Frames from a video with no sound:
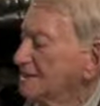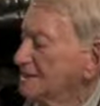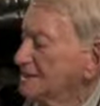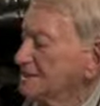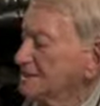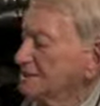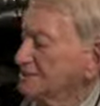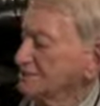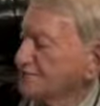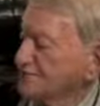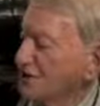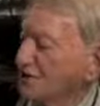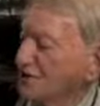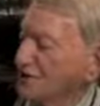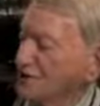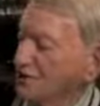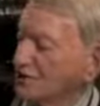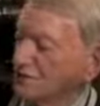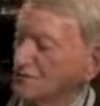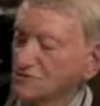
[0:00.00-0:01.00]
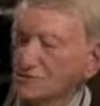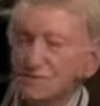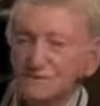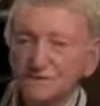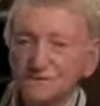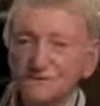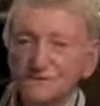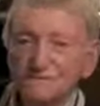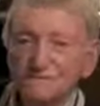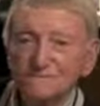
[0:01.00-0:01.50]
This is Frank
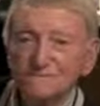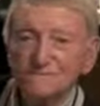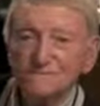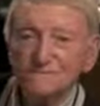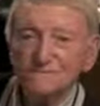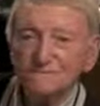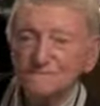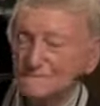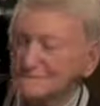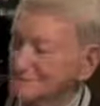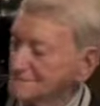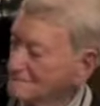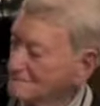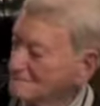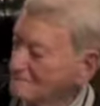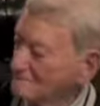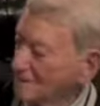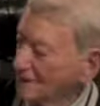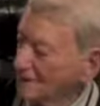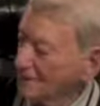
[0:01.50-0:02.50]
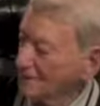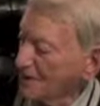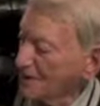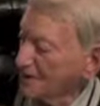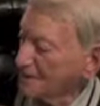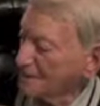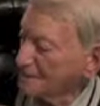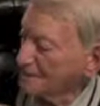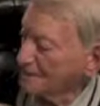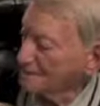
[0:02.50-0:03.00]
Colts, my
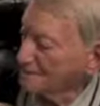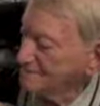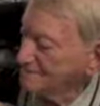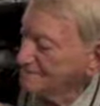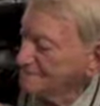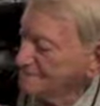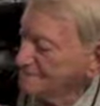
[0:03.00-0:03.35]
pilot.